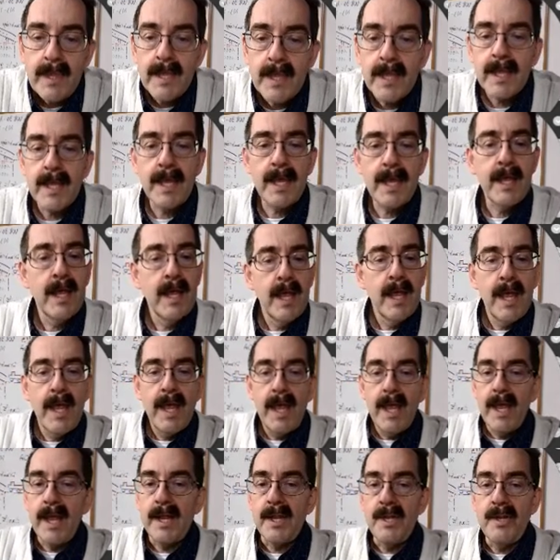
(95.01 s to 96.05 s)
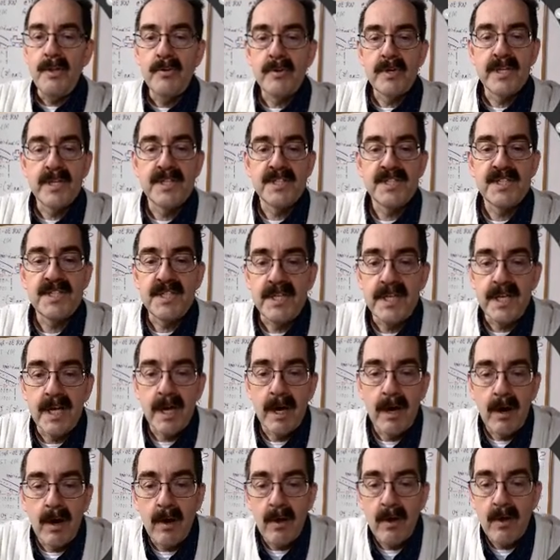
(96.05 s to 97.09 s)
Okay, and you can see
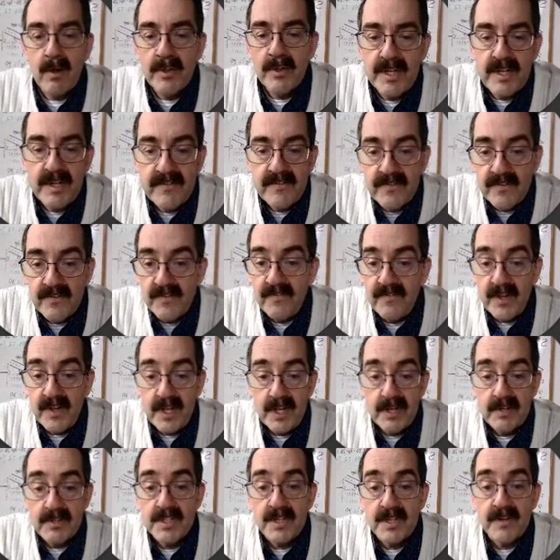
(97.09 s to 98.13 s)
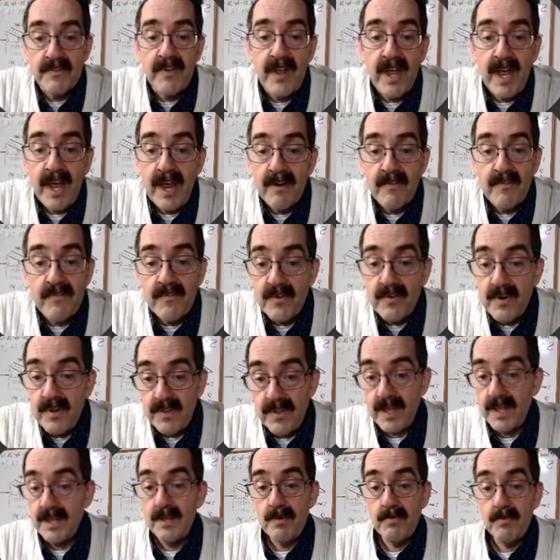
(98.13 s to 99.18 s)
all the different videos of
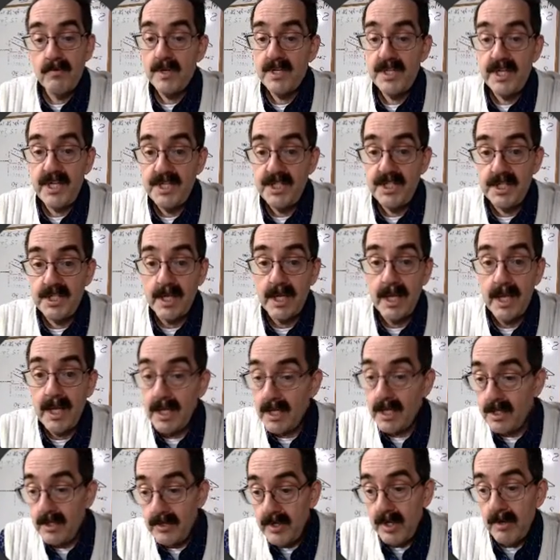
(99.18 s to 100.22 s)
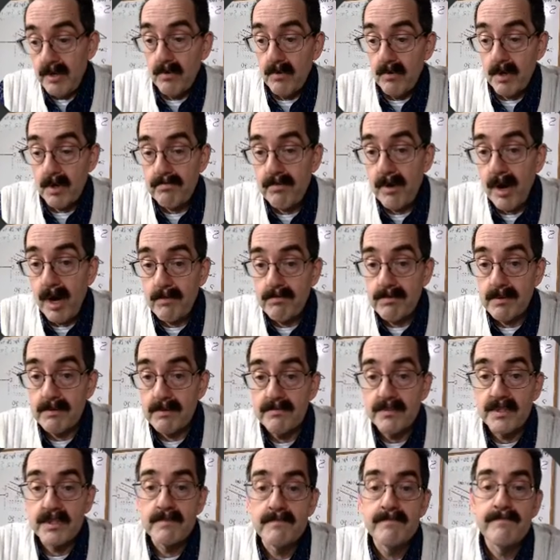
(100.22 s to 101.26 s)
everything that we're teaching, including word
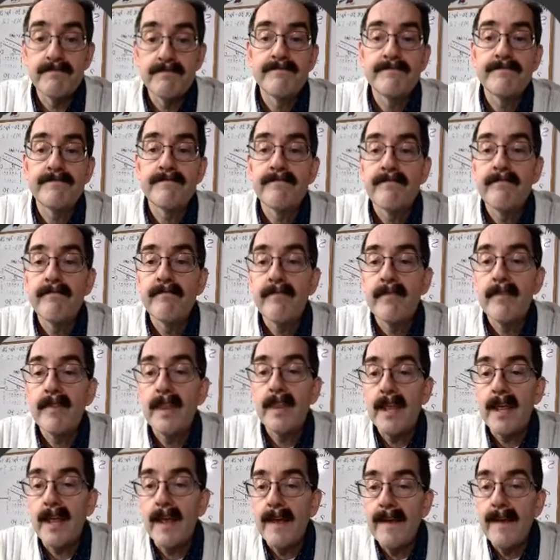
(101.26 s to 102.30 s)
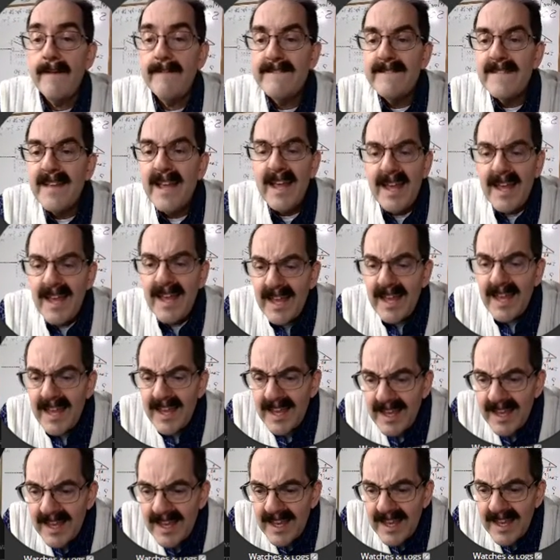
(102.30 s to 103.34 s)
problems. Okay,
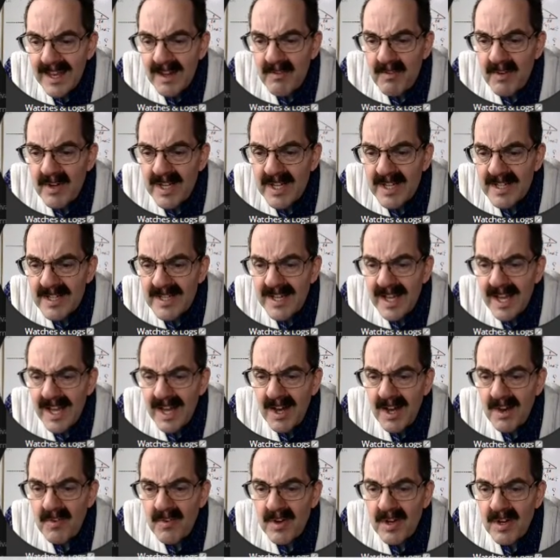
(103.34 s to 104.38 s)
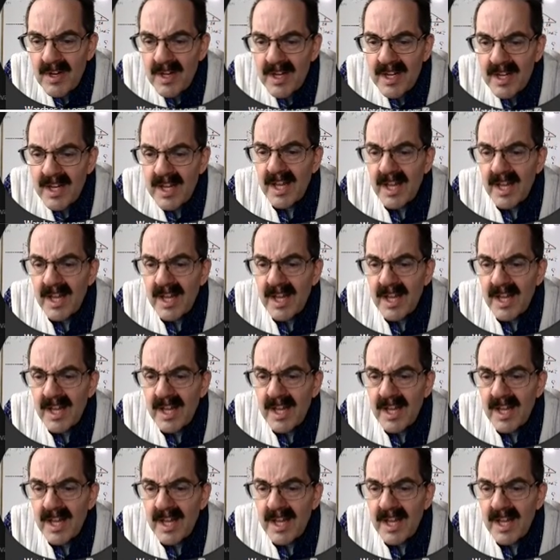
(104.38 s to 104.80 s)
and we did that one.